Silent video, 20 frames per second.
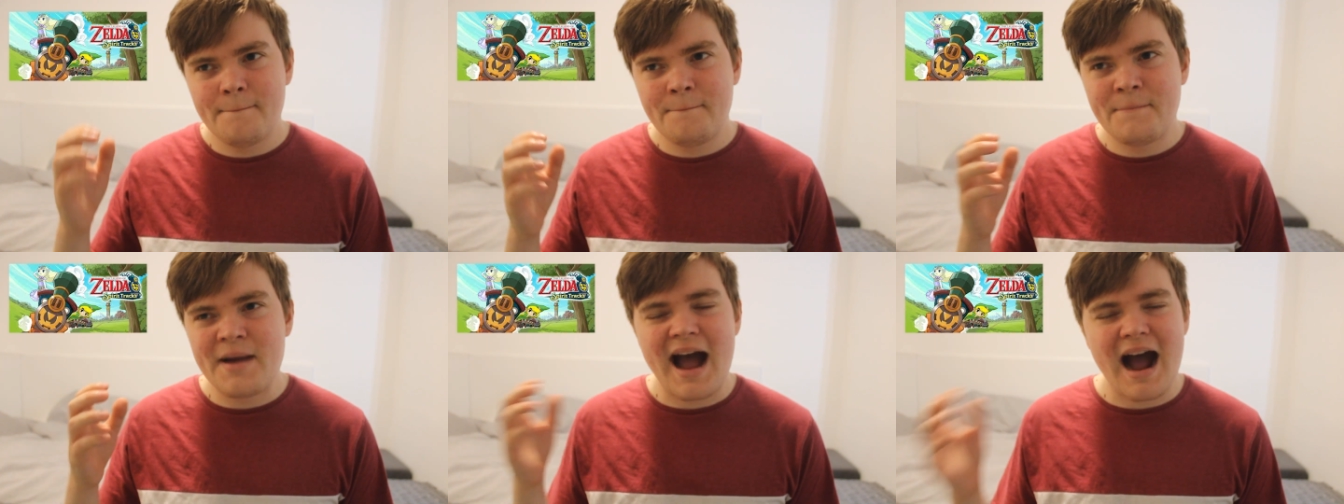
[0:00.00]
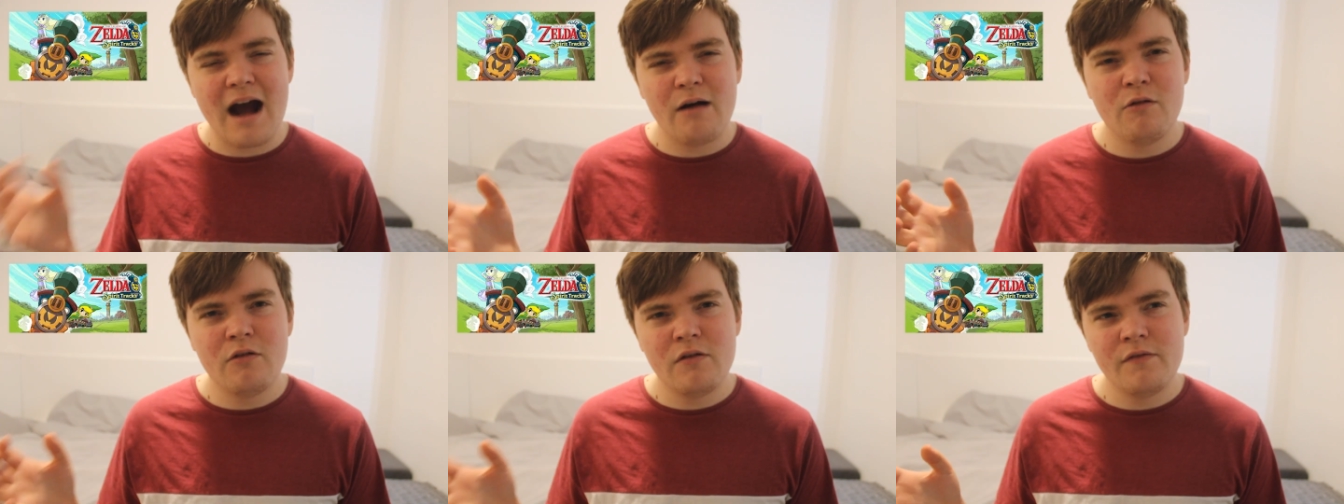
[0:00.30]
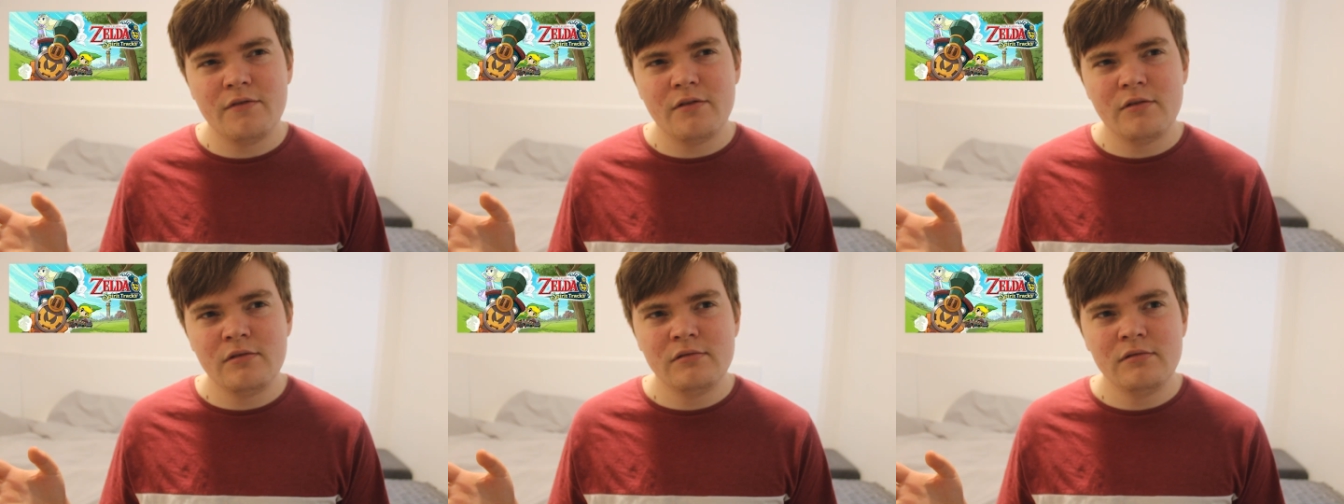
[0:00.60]

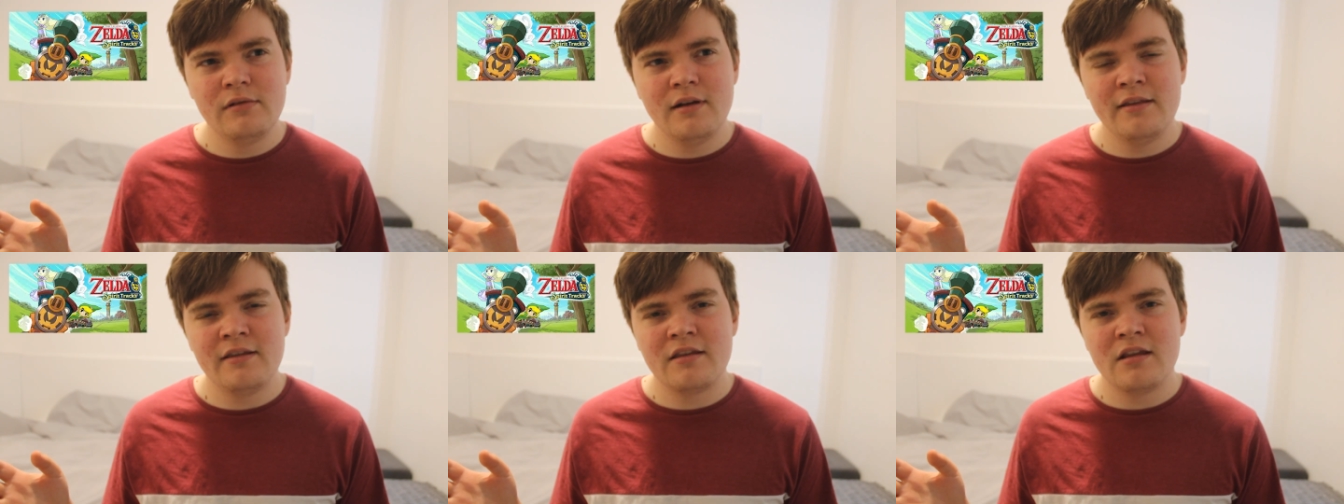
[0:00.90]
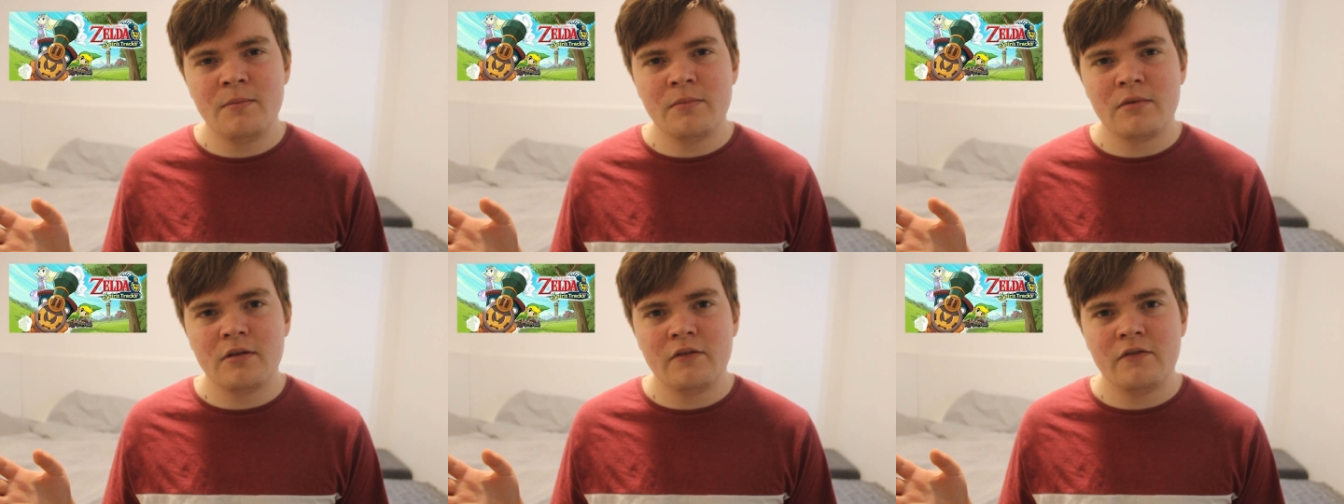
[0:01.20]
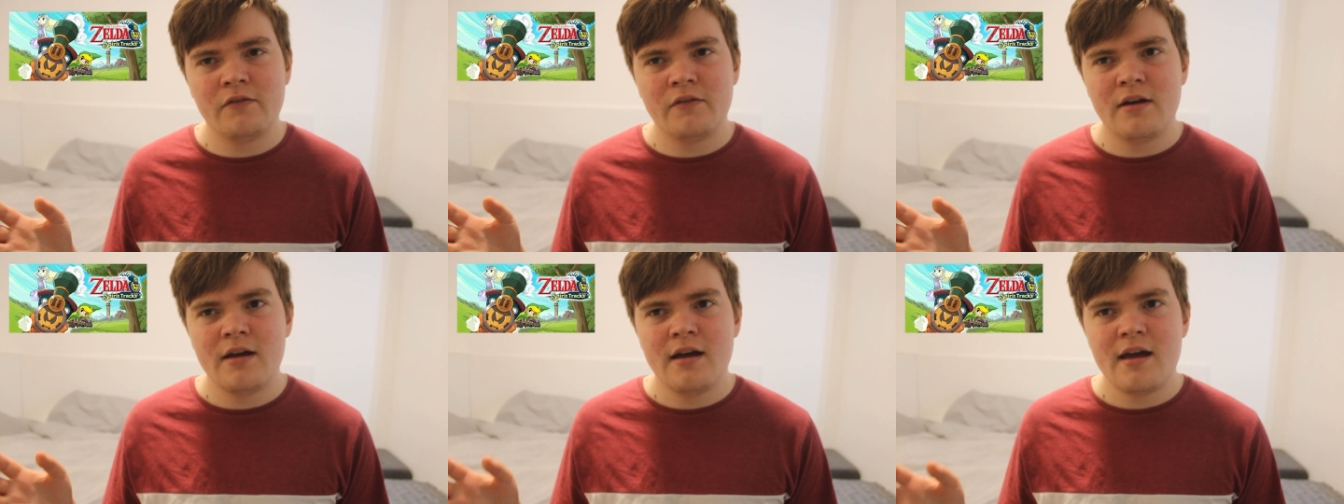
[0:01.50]
powerful in terms
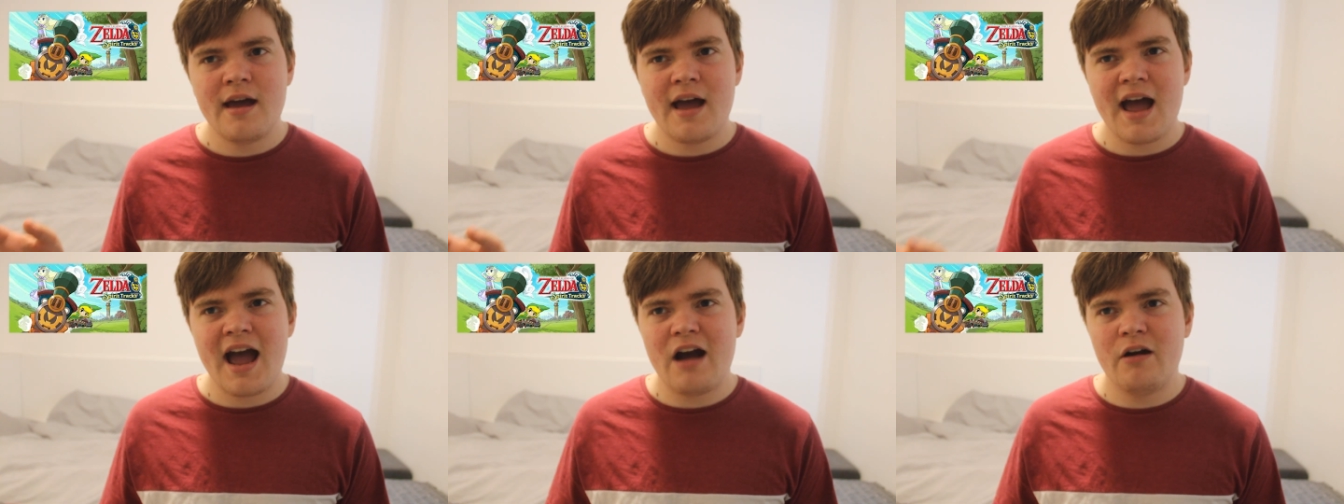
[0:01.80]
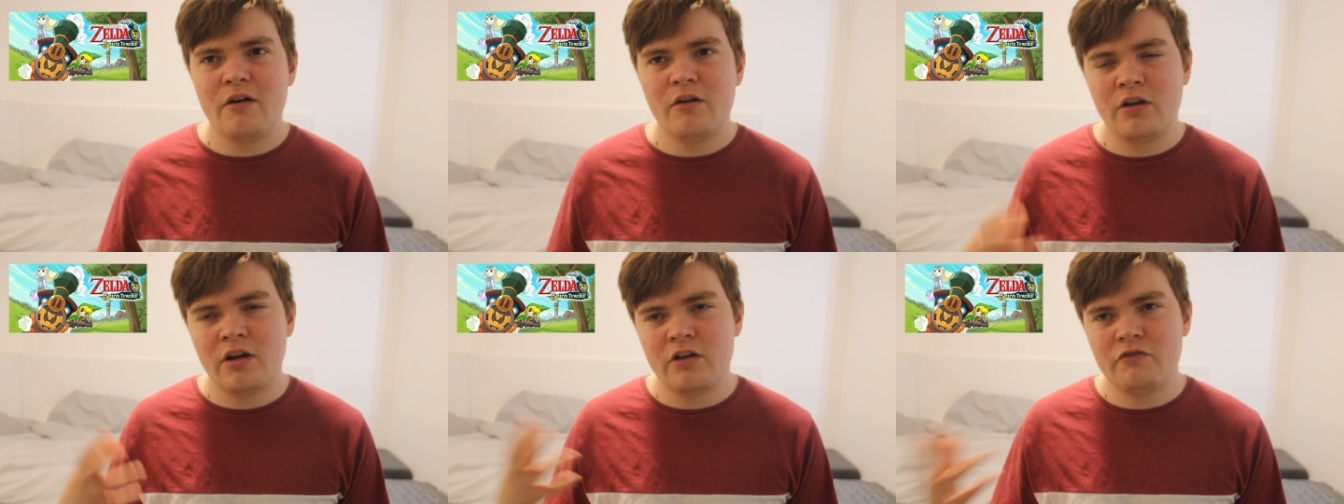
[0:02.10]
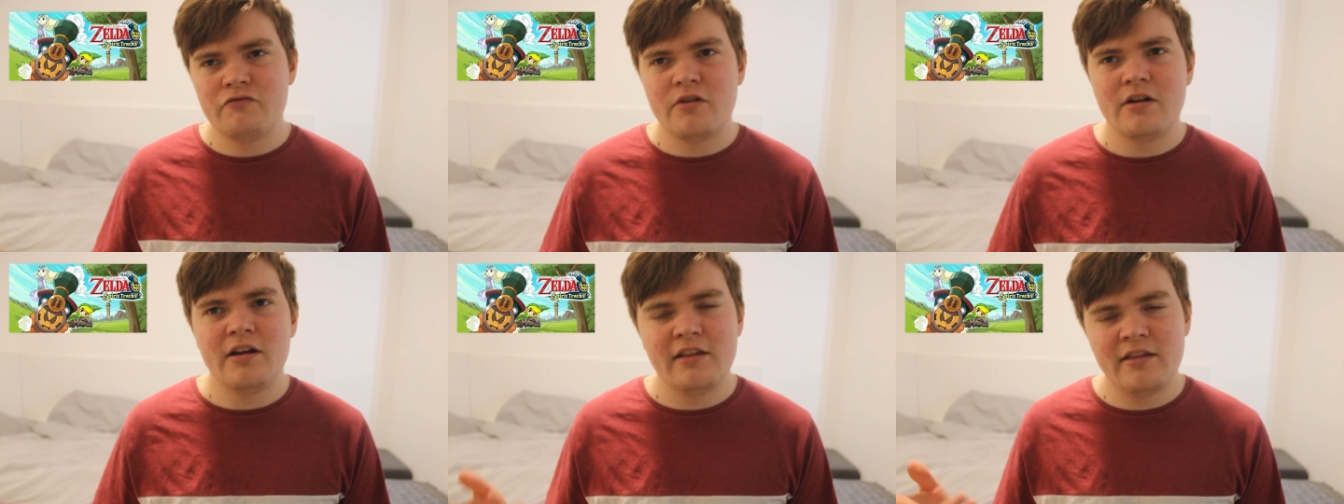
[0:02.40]
of how it
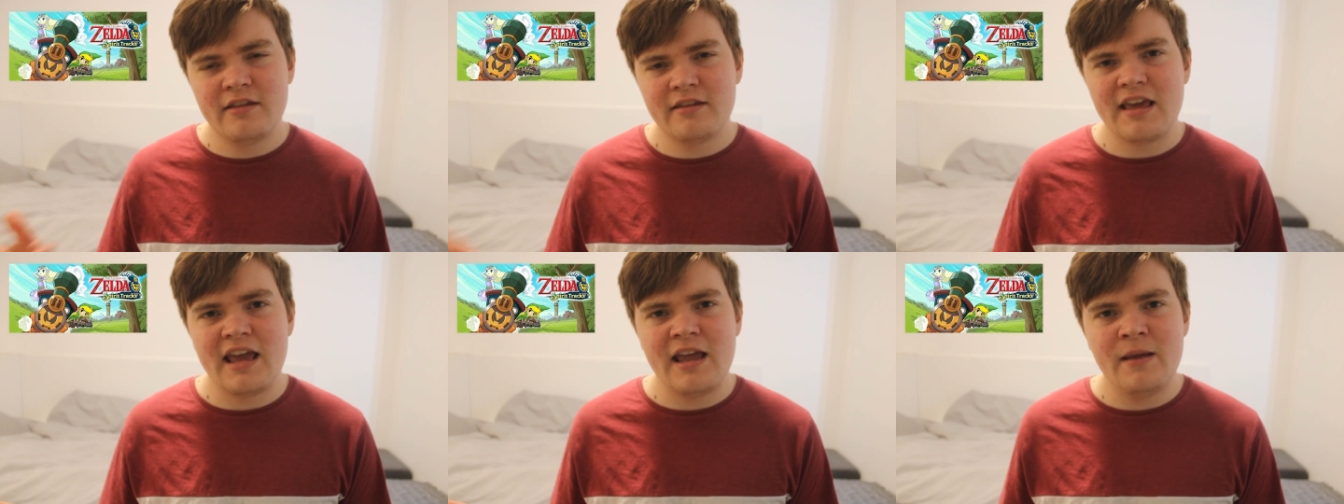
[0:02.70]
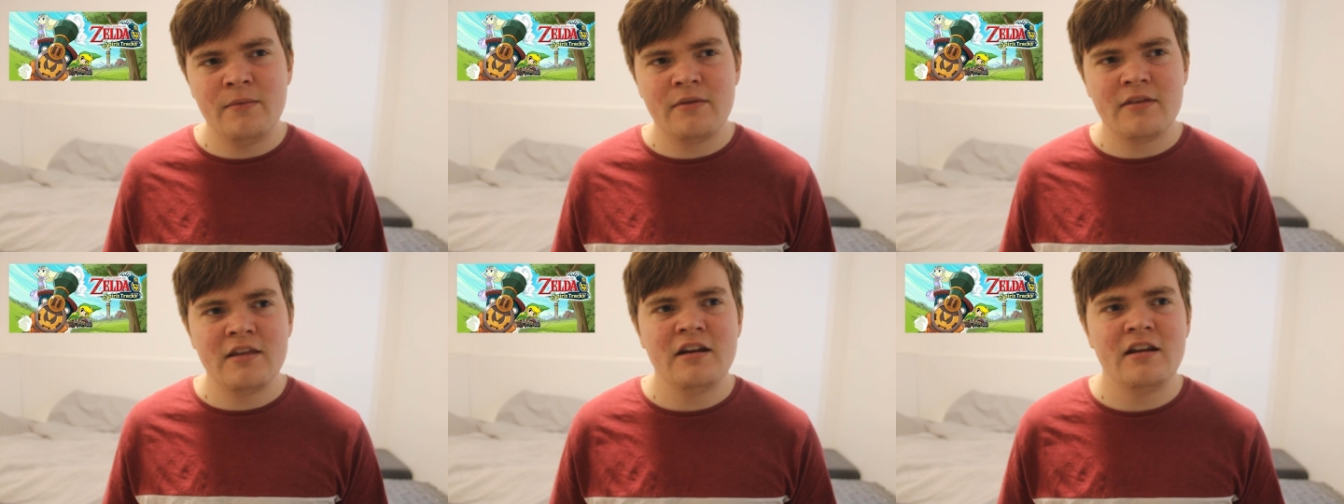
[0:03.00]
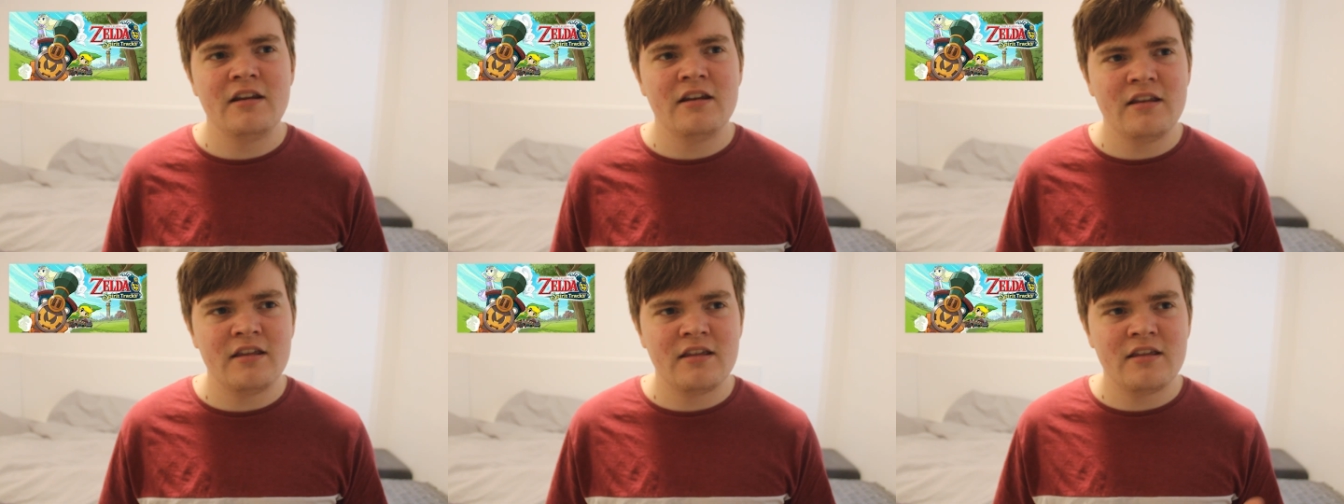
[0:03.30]
can run its games than
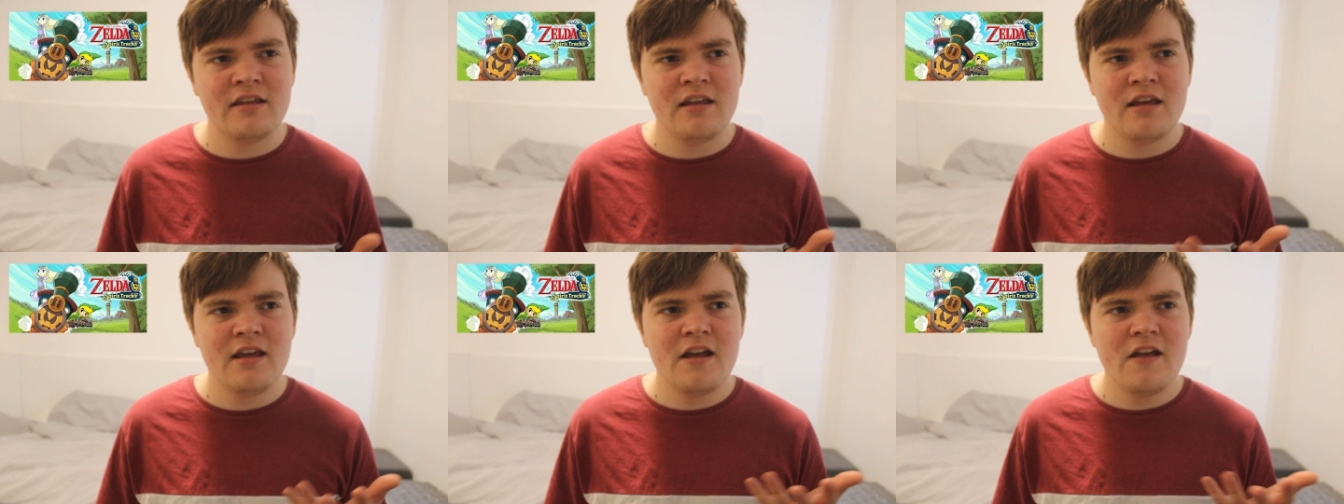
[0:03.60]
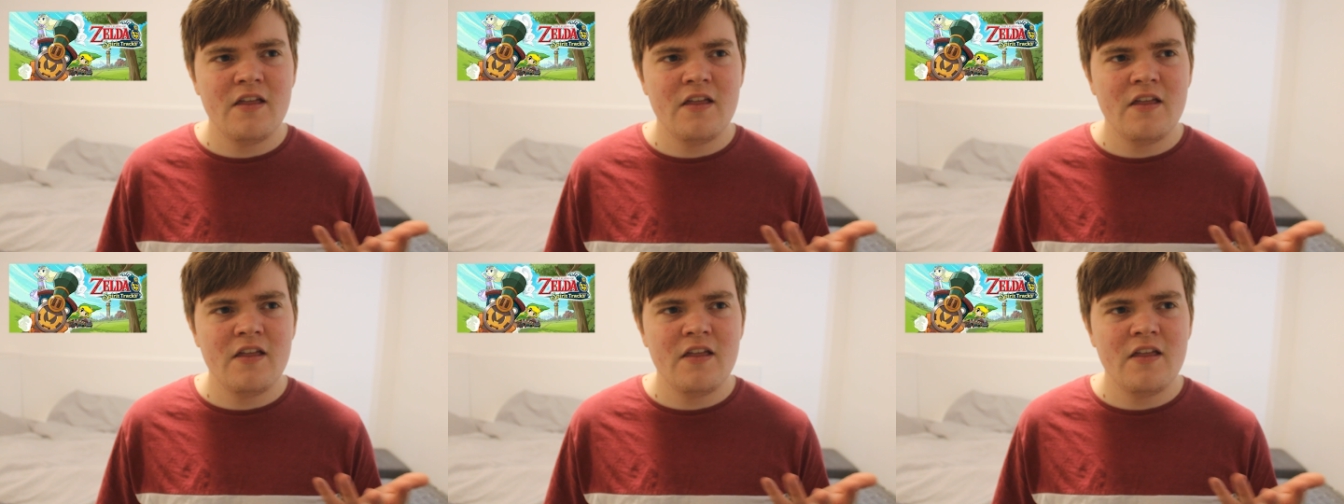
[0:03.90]
it is